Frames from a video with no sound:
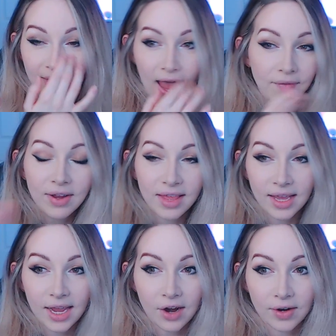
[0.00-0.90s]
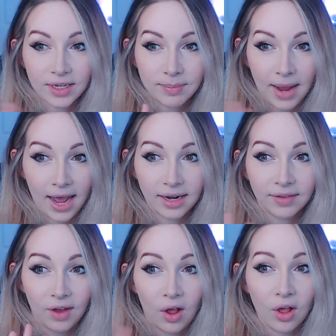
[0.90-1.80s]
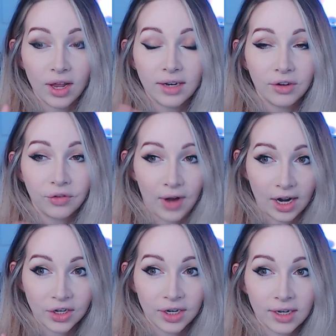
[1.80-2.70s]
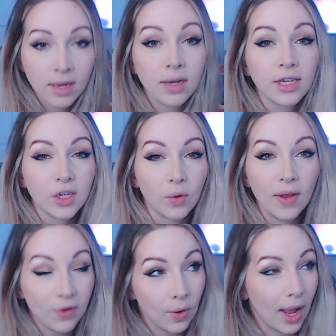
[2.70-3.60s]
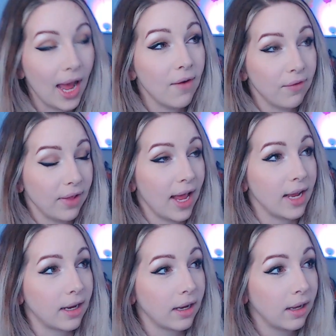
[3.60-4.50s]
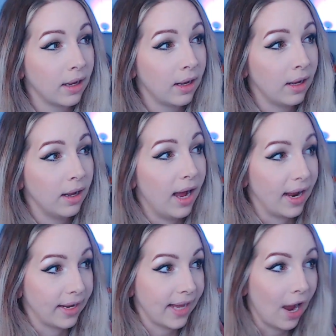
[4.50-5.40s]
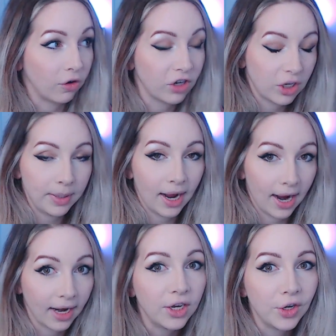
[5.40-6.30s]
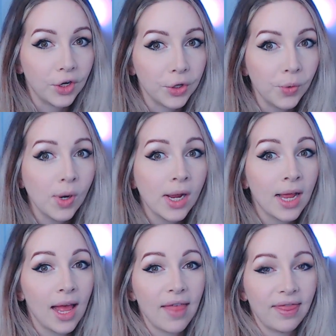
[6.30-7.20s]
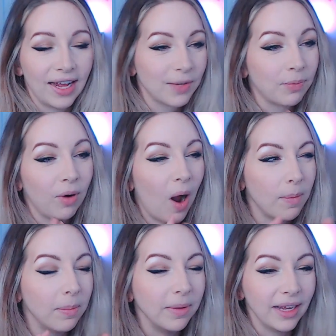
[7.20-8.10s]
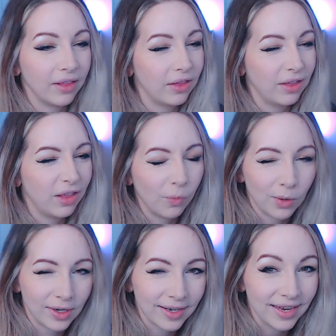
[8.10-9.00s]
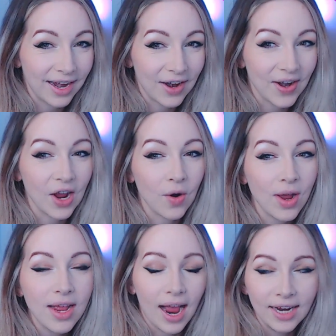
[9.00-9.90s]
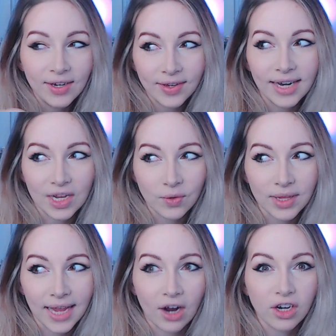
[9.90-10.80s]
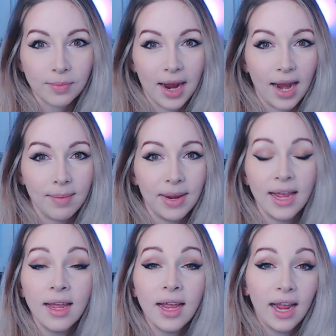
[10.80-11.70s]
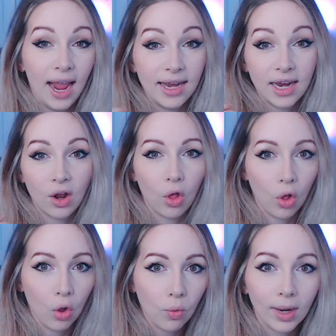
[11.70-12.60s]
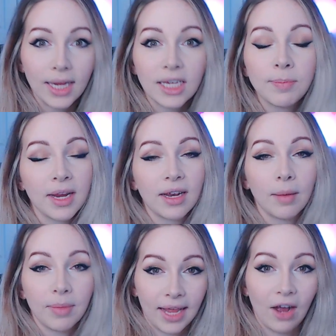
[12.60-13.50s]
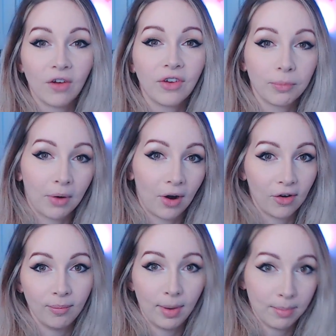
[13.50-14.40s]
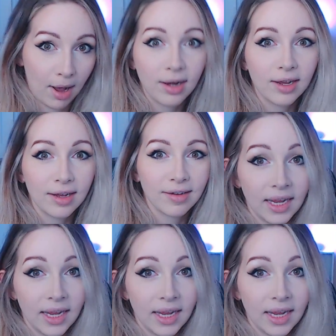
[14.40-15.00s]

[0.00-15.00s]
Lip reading: Everything here is bad. It's all a distraction. So if you have like a couch behind you, that's probably the worst scenario. I used to dance with the couch behind me and it always picked up the couch as part of my body.